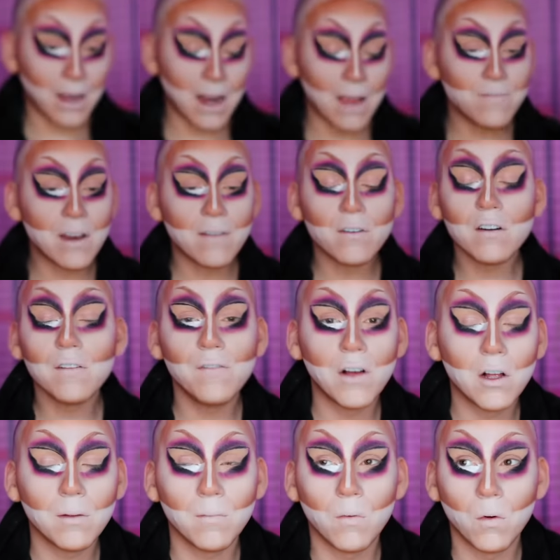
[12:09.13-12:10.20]
And I've never
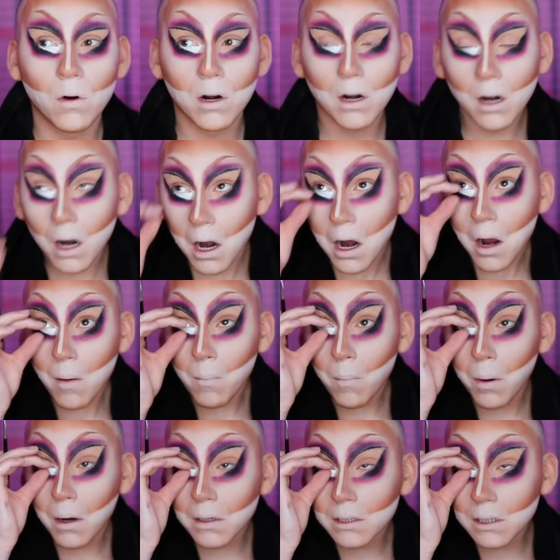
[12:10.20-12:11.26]
felt more
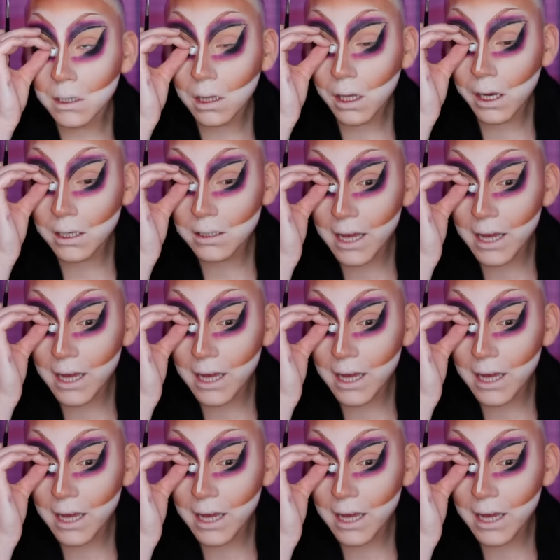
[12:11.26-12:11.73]
personally